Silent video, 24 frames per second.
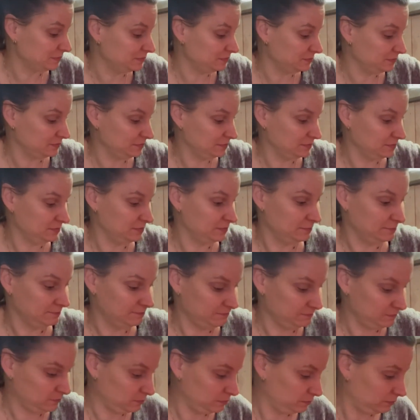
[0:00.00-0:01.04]

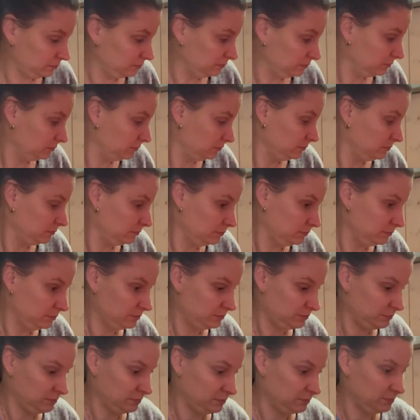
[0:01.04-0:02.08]
Nobody speaks.